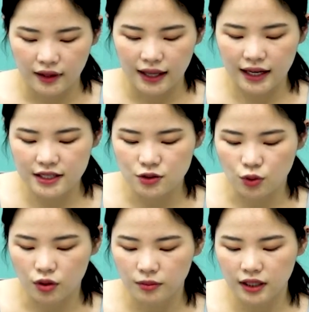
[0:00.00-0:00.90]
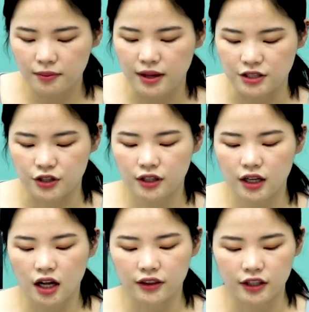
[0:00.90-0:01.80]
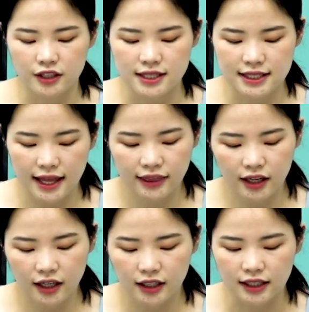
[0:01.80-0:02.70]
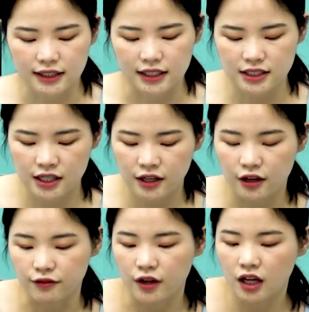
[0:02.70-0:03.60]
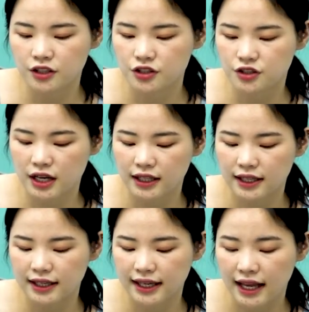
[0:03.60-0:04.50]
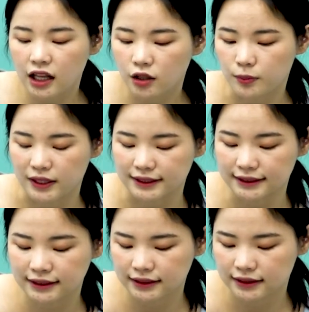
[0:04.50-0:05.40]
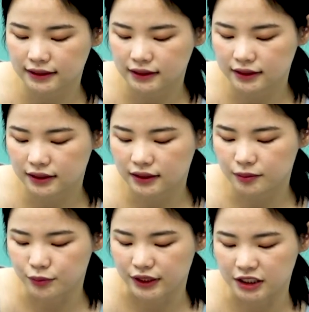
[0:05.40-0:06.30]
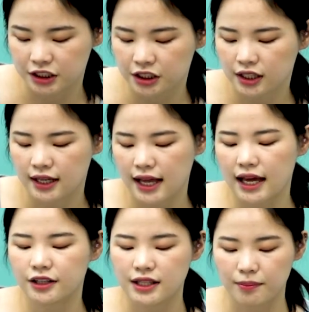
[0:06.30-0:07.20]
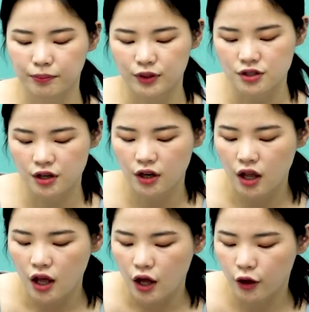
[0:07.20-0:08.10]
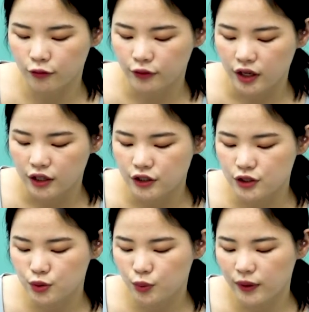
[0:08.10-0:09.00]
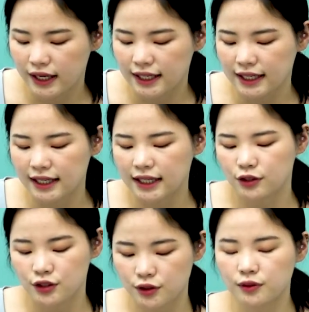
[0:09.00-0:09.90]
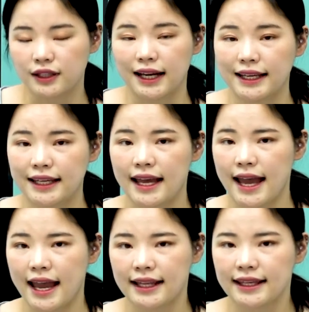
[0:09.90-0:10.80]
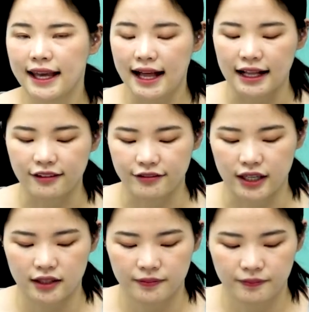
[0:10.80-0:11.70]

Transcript: It is normally measured under standard condition of 100 kilopascal pressure at a temperature of 20 to 98 Kelvin.